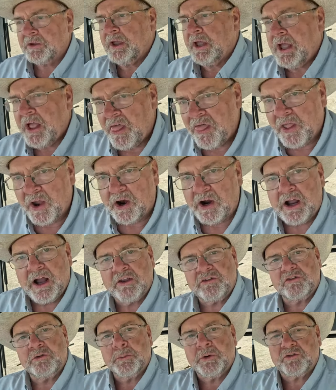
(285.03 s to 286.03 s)
Their
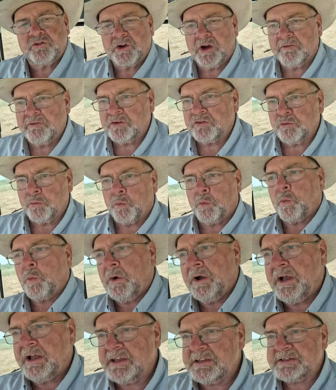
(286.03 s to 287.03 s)
customer service
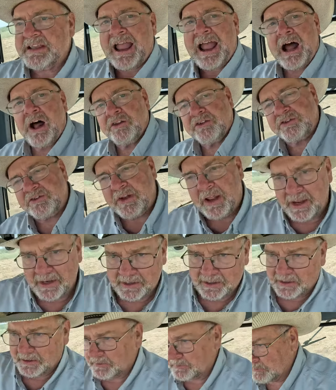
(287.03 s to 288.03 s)
was
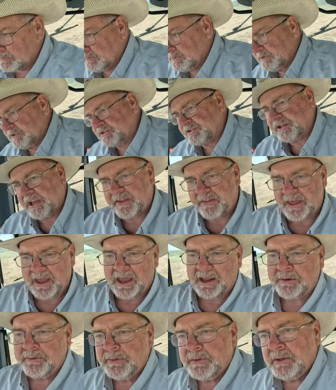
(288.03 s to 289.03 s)
outstanding. Just say
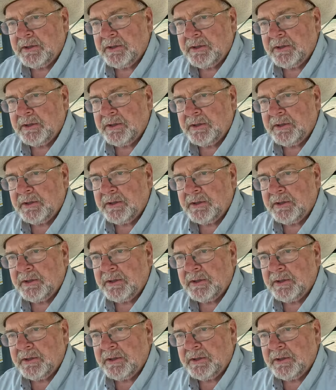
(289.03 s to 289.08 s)
that.